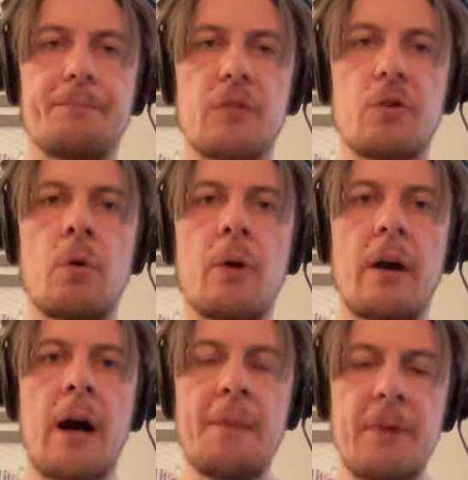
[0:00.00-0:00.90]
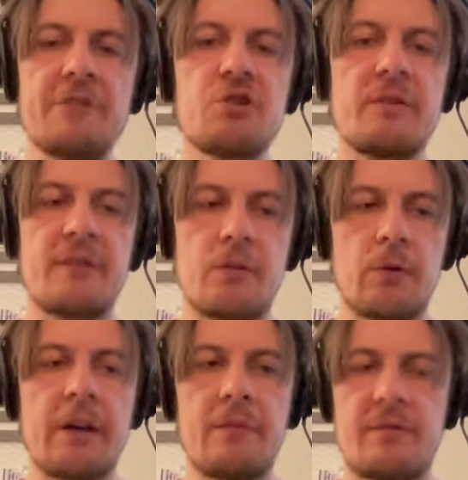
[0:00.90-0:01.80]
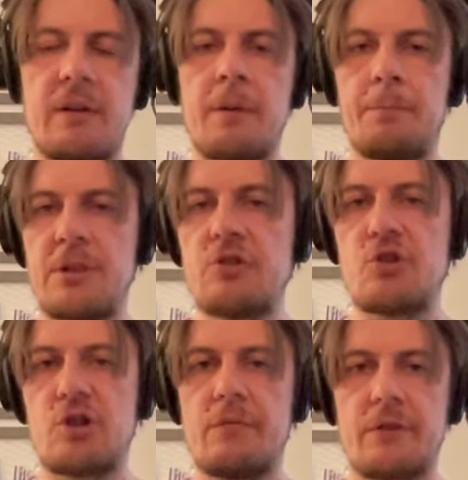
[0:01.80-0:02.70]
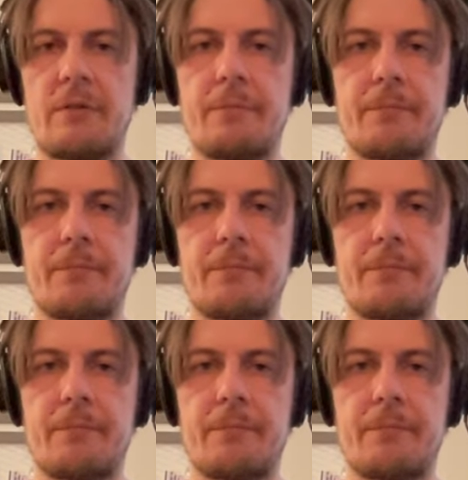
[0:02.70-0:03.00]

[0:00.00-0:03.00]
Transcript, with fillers: So I mentioned that we have the pitch shifter.